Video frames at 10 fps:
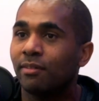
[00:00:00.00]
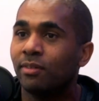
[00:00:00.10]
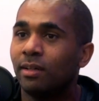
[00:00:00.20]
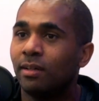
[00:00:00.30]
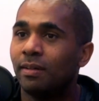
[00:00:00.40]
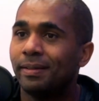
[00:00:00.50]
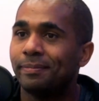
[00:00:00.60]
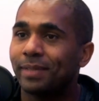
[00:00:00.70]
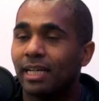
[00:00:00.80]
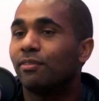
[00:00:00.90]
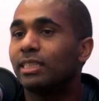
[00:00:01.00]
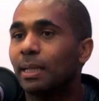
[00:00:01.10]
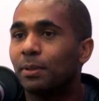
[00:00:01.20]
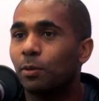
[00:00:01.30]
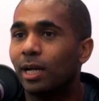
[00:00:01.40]
of at every
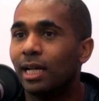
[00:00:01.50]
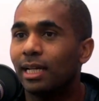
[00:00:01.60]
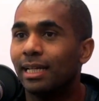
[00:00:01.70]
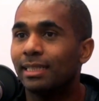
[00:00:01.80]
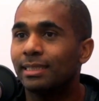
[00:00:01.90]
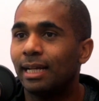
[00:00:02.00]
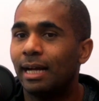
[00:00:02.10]
step of the way, and it's